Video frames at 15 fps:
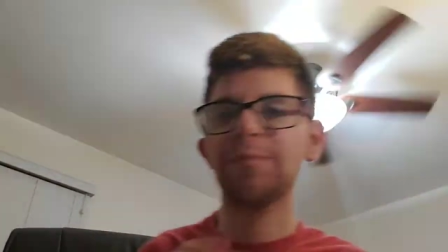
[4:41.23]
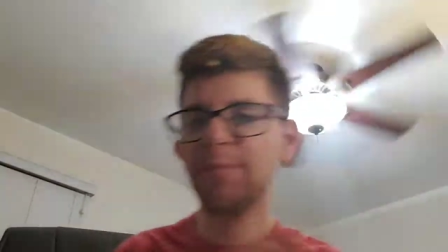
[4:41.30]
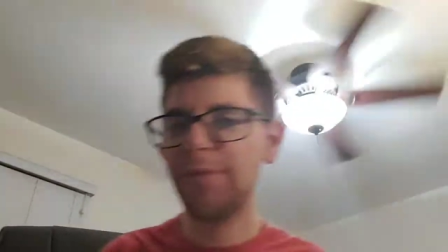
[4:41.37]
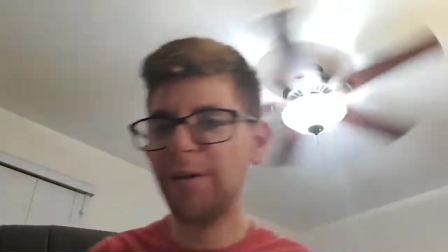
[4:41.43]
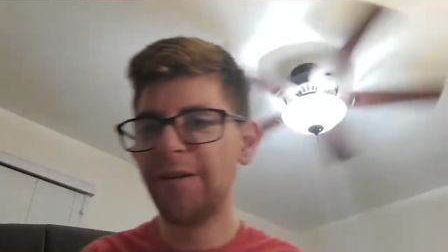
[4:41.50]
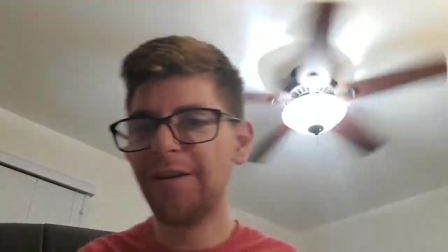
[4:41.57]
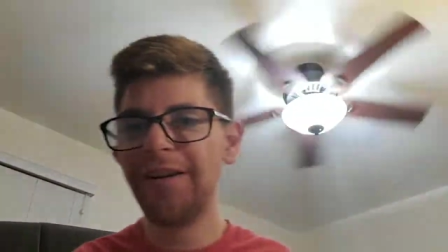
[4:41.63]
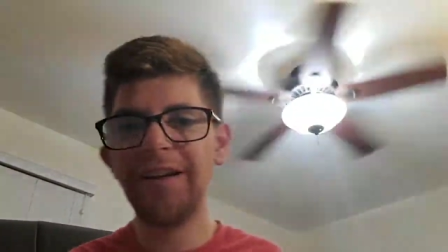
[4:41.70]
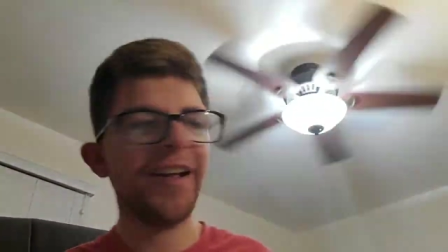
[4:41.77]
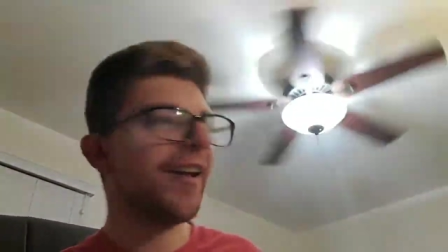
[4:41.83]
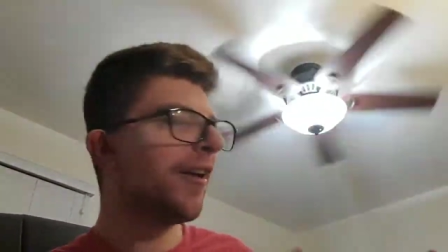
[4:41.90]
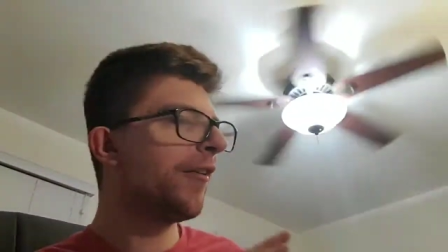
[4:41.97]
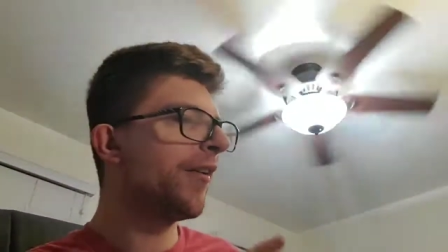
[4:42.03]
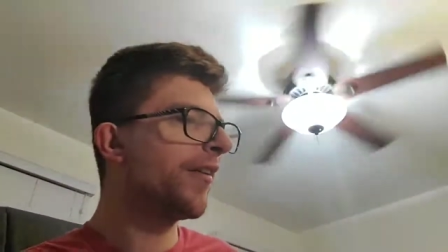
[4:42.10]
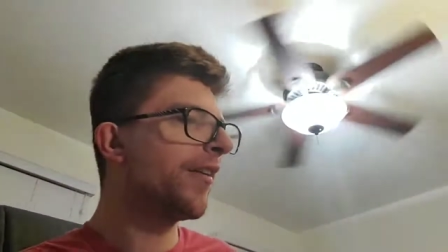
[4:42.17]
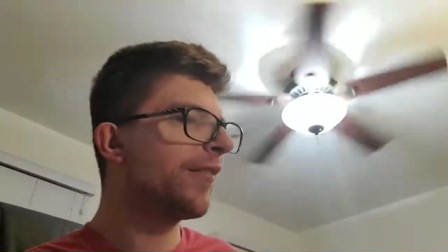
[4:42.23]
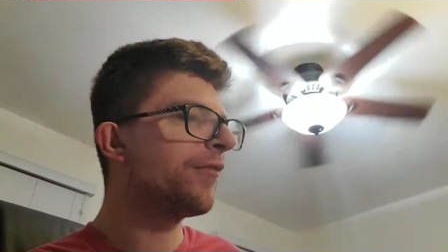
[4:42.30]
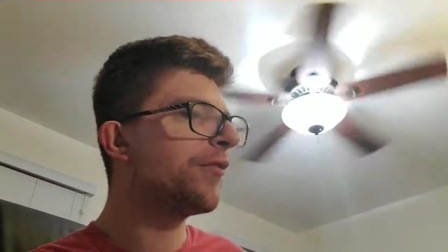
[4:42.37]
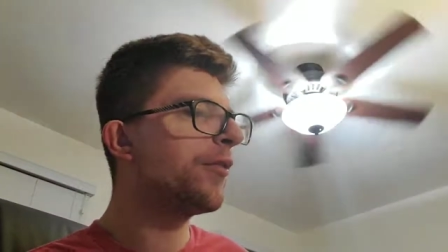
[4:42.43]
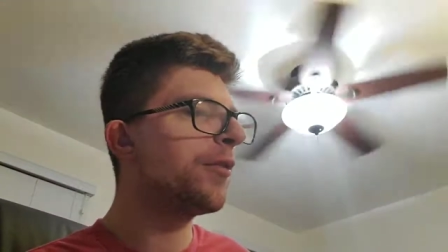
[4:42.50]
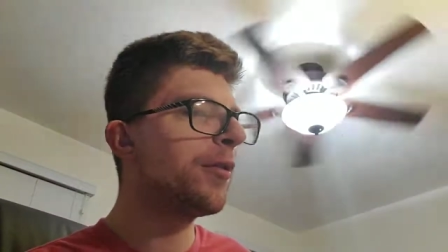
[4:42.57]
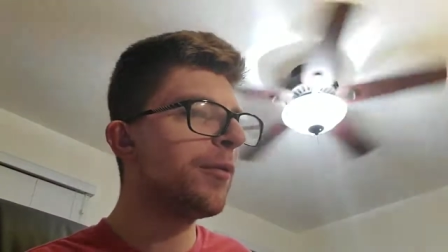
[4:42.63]
Maria Hill and Nick
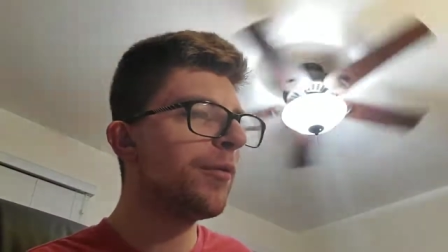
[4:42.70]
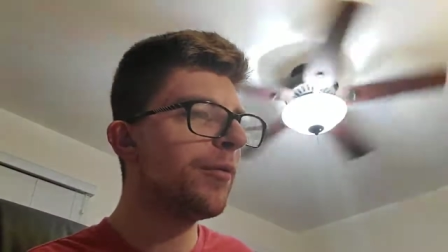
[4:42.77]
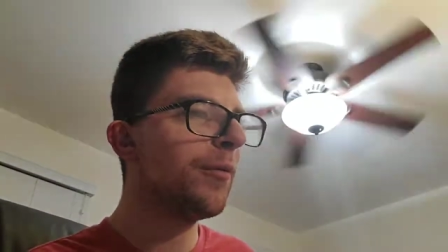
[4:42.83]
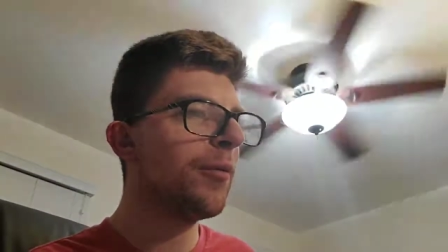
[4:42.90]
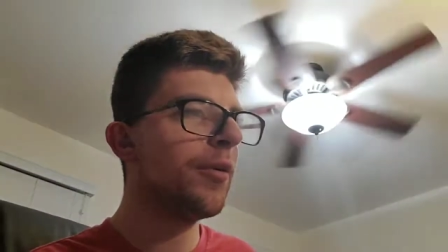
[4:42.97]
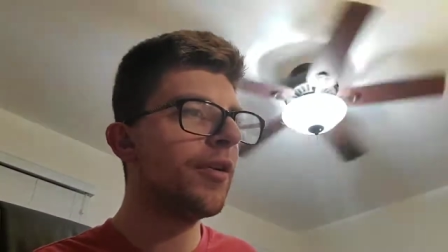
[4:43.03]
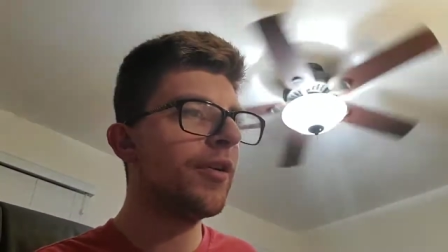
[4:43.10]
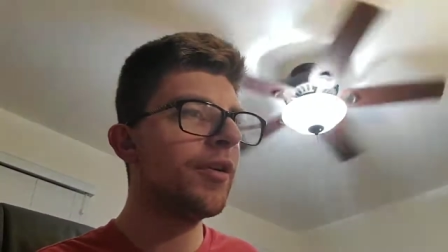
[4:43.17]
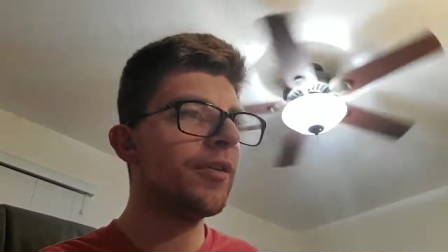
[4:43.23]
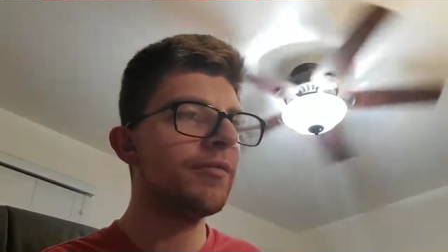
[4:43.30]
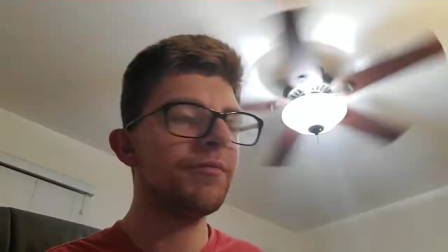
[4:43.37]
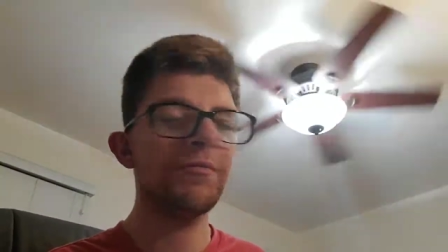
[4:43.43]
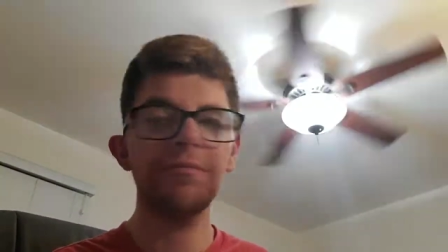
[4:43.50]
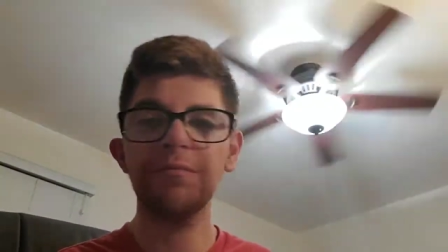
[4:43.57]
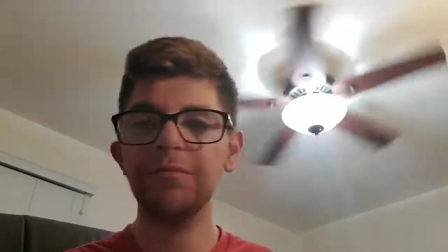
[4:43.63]
Fury were